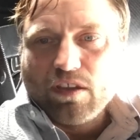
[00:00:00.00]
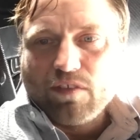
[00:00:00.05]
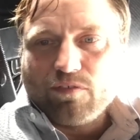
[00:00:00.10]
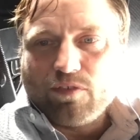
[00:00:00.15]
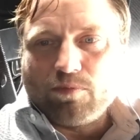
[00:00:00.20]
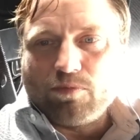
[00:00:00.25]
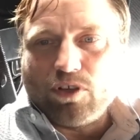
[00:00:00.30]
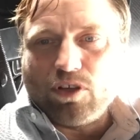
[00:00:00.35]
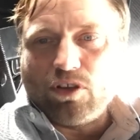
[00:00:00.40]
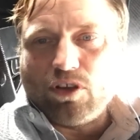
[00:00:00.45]

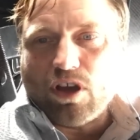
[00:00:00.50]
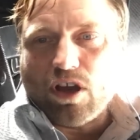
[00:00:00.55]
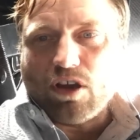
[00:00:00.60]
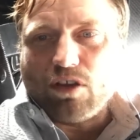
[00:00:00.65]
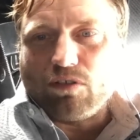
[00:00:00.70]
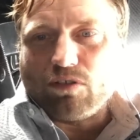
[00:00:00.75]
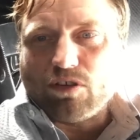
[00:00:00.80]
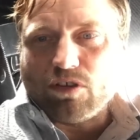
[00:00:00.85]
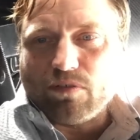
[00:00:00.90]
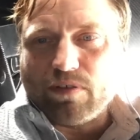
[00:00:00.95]
From
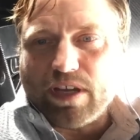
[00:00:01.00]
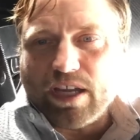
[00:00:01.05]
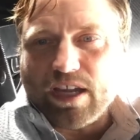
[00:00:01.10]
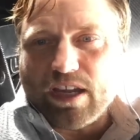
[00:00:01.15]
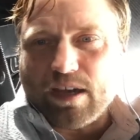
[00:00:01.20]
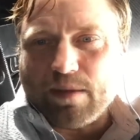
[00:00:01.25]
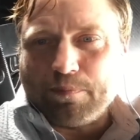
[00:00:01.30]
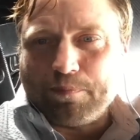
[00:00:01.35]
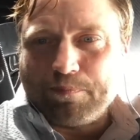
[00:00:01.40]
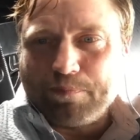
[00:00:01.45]
Nuno,
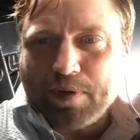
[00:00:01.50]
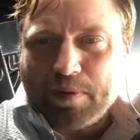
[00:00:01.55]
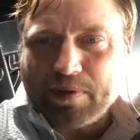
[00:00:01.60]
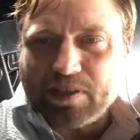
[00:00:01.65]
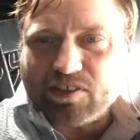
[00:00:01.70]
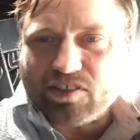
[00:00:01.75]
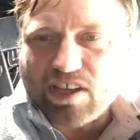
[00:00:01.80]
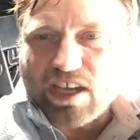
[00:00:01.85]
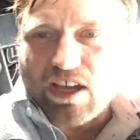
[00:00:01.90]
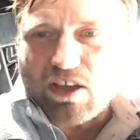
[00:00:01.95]
Korea,
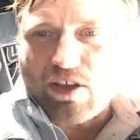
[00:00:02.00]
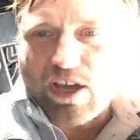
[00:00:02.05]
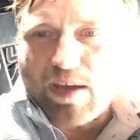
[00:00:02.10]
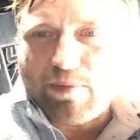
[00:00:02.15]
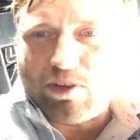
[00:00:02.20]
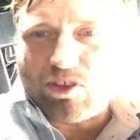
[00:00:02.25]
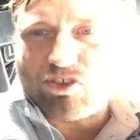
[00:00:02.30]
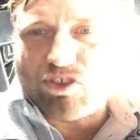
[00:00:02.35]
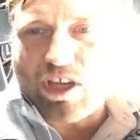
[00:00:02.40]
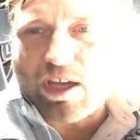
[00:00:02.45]
Pimentel, how
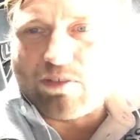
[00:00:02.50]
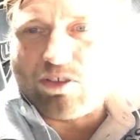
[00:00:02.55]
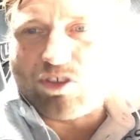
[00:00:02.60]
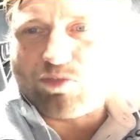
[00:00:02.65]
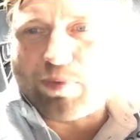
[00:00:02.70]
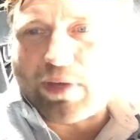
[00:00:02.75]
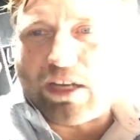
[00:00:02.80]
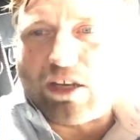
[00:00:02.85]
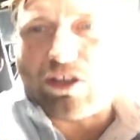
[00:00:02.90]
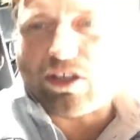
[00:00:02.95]
much time do you
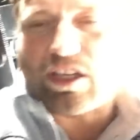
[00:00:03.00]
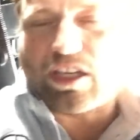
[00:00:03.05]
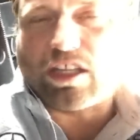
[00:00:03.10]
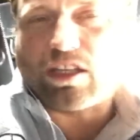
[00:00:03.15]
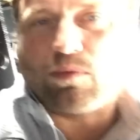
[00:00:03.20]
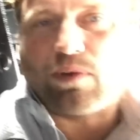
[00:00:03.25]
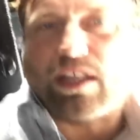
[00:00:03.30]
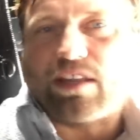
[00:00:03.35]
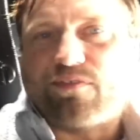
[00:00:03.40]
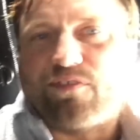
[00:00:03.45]
spend looking at
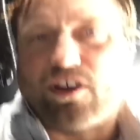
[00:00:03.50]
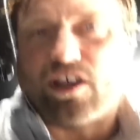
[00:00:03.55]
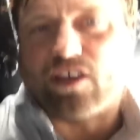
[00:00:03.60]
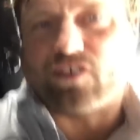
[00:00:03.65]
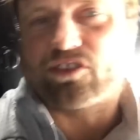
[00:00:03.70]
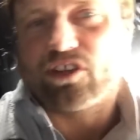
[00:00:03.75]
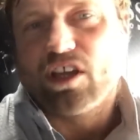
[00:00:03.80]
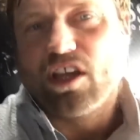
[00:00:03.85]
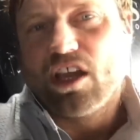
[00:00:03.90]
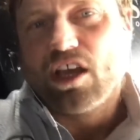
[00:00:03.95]
the weather
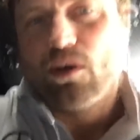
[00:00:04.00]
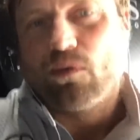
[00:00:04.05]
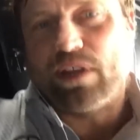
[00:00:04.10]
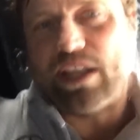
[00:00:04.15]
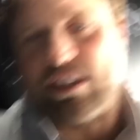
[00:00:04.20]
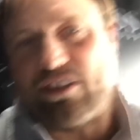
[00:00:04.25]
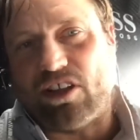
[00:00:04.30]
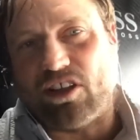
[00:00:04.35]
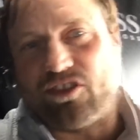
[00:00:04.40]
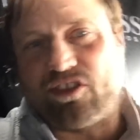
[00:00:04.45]
files? Well,
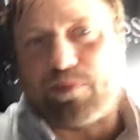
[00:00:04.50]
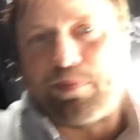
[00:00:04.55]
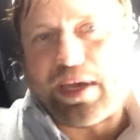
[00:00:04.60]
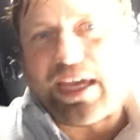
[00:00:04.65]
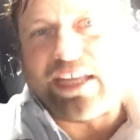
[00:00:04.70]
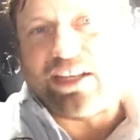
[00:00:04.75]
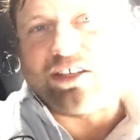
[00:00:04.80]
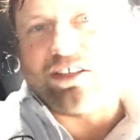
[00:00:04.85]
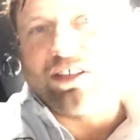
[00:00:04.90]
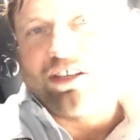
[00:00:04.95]
that does
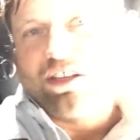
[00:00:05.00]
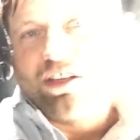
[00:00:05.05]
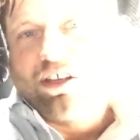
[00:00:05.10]
depend